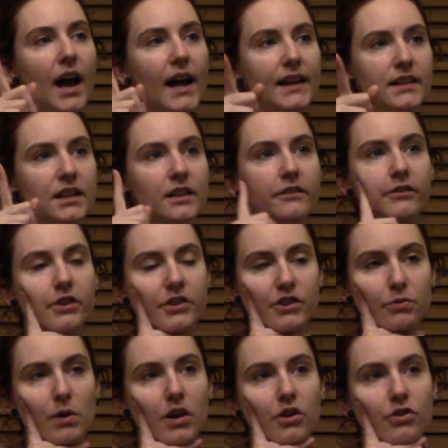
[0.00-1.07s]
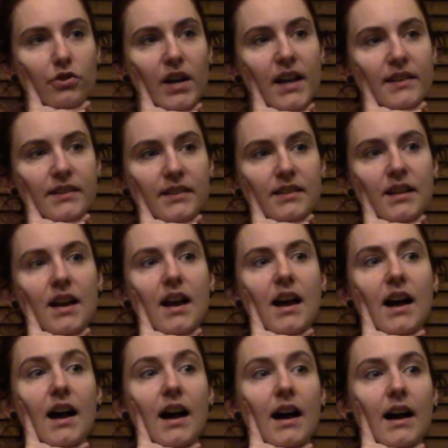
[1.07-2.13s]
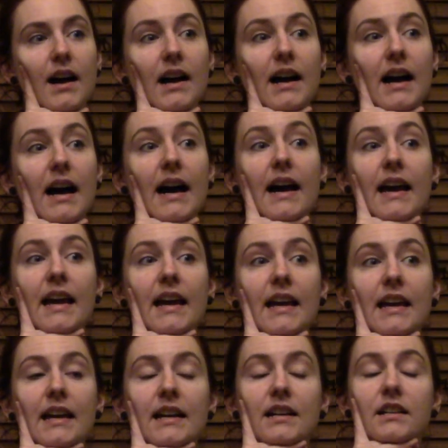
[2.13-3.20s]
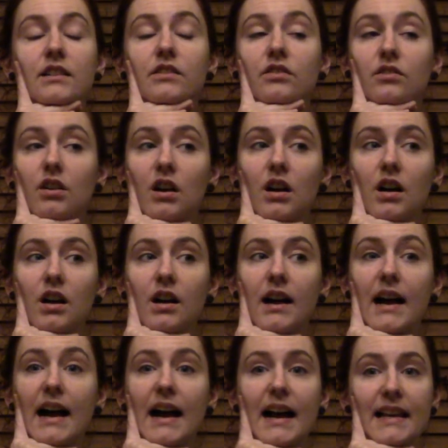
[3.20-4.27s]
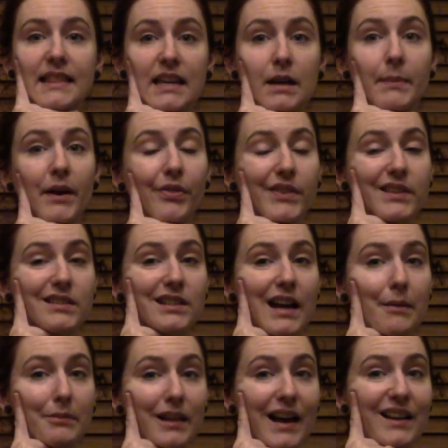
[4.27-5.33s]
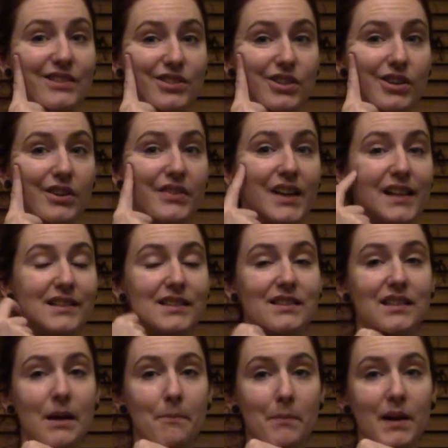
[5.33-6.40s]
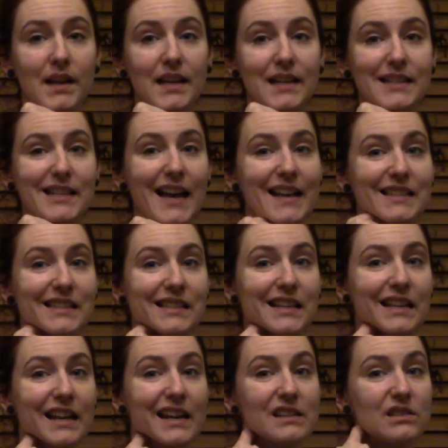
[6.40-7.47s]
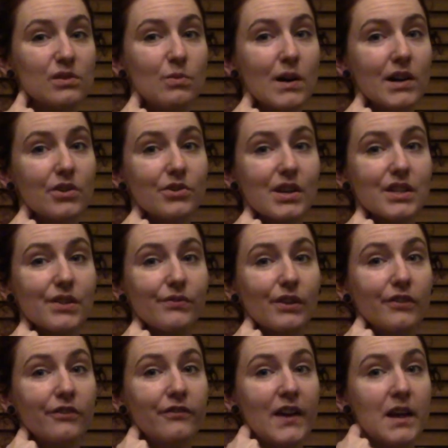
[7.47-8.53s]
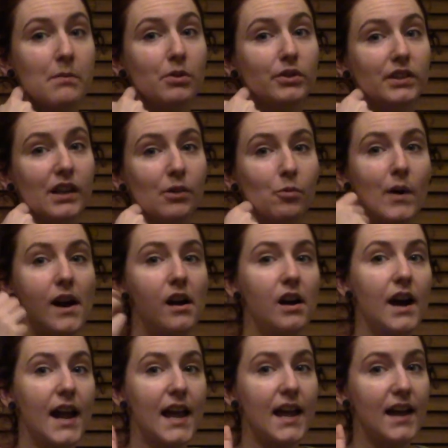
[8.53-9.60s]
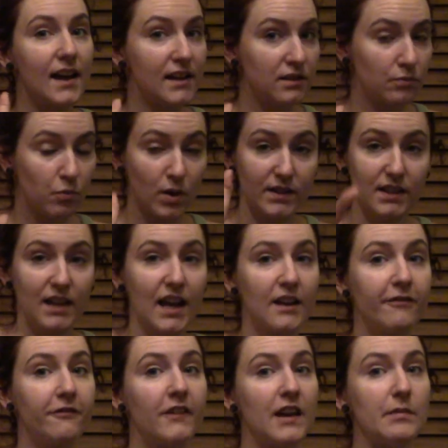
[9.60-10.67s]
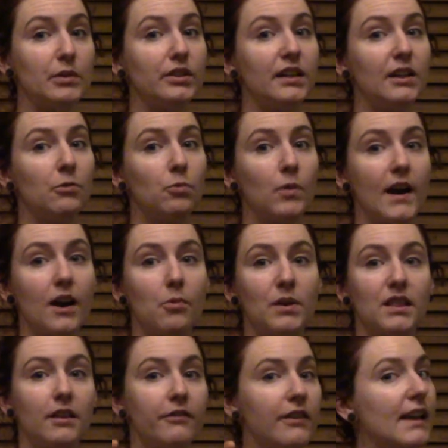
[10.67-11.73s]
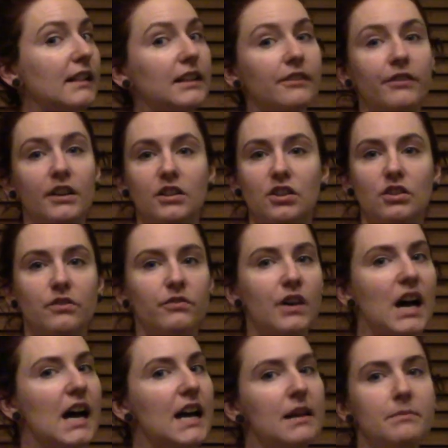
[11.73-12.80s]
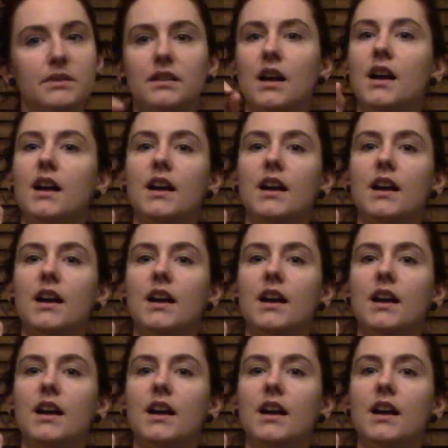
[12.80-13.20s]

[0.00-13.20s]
idea for a sweater dress, I saw, I think about this time last year, that somebody test knit a sweater dress for Fable Knitwear, and once again, Fable Knitwear with the vaguely vintage vibes.